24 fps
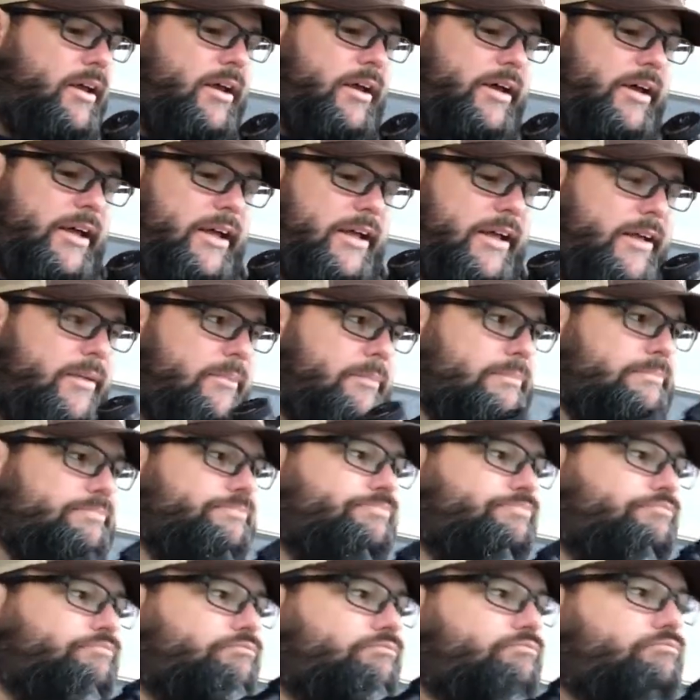
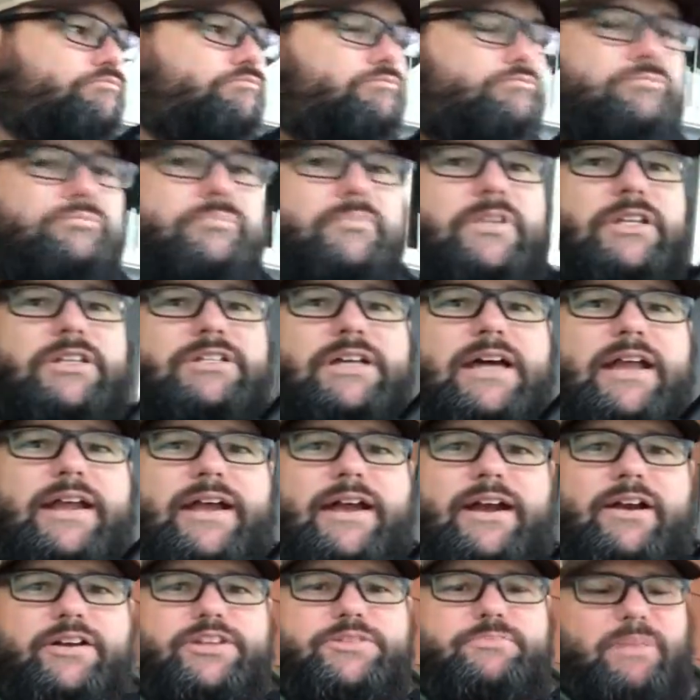It's got a
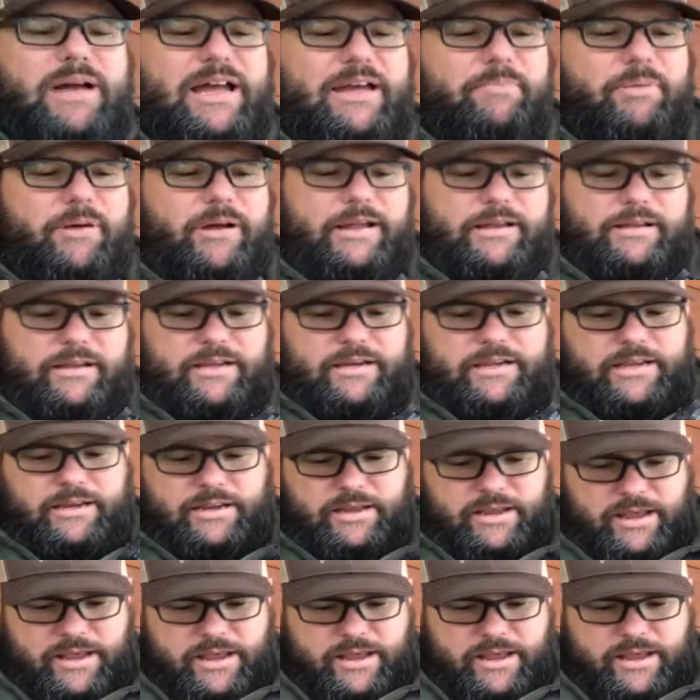Harris bipod on it.